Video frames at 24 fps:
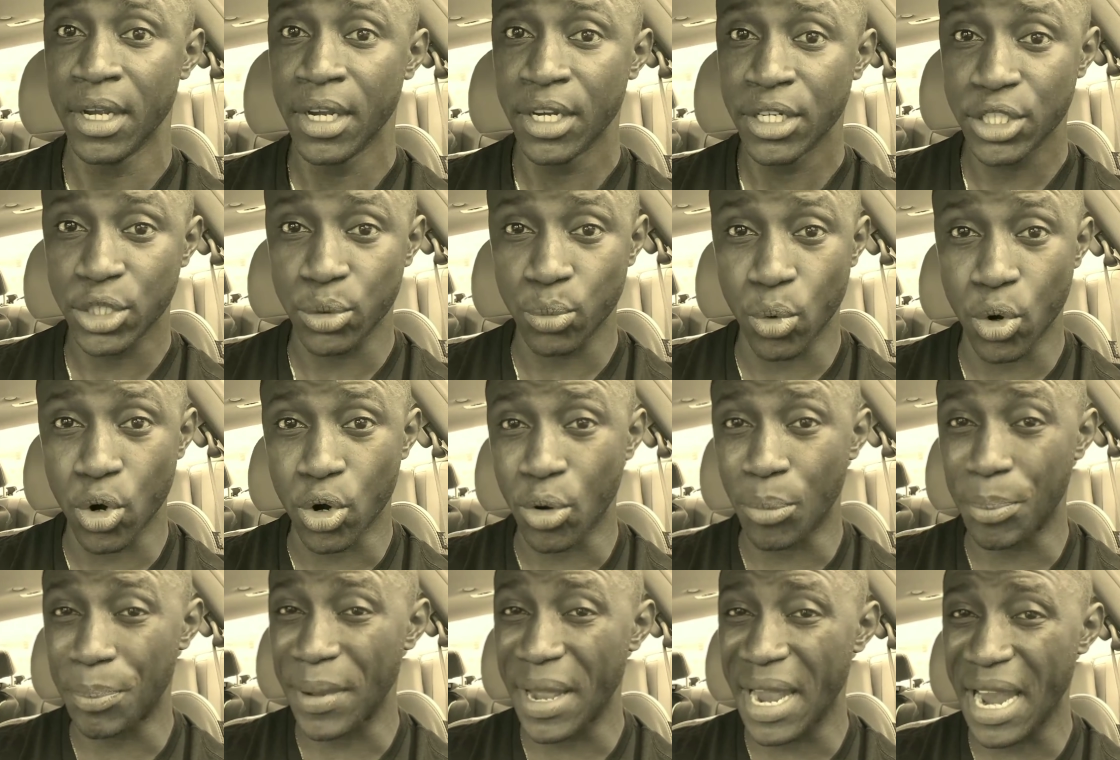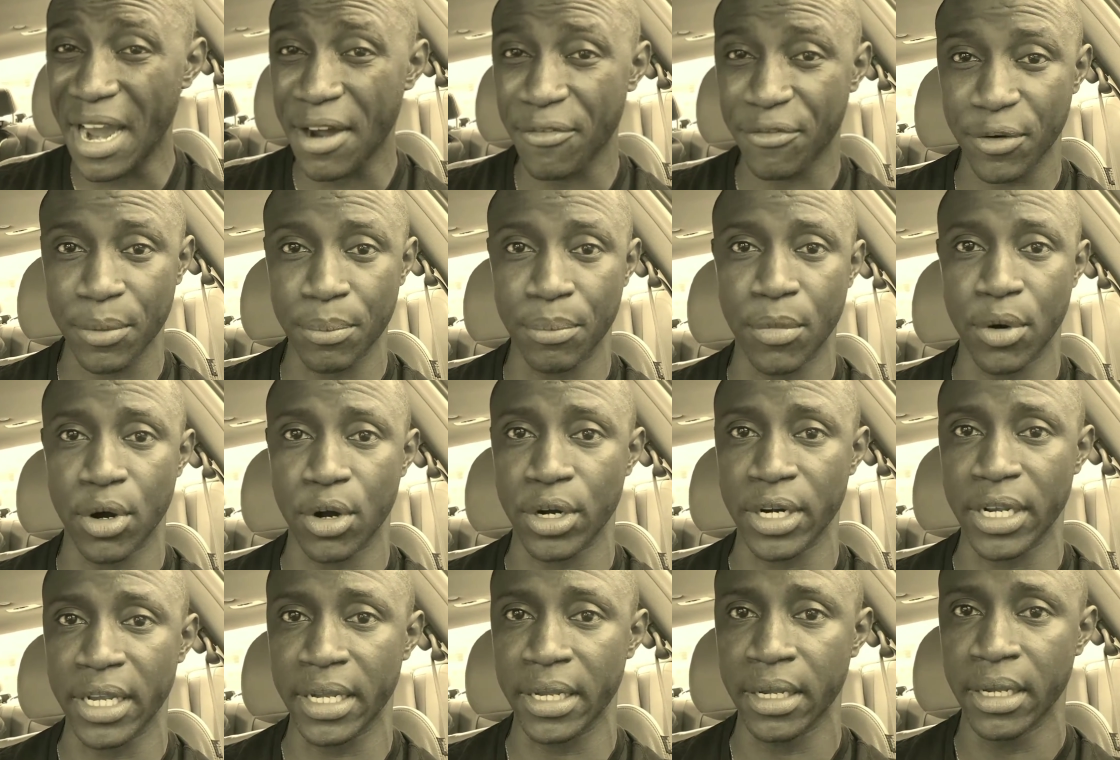She woke up every
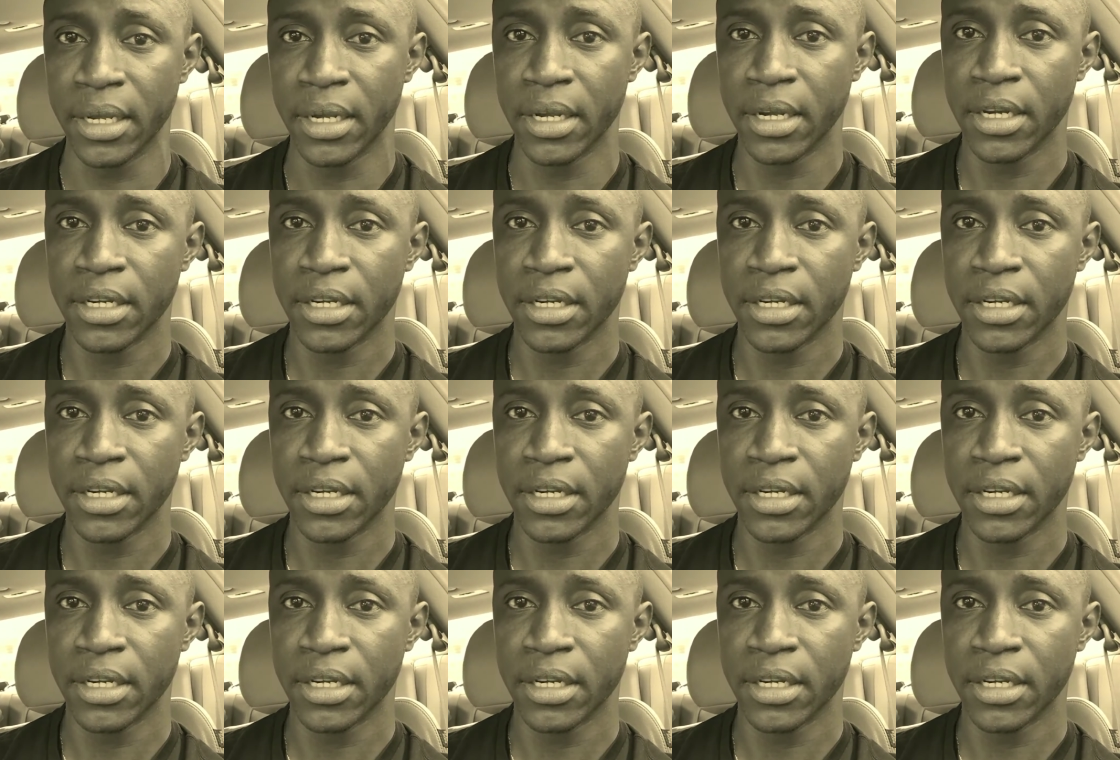morning,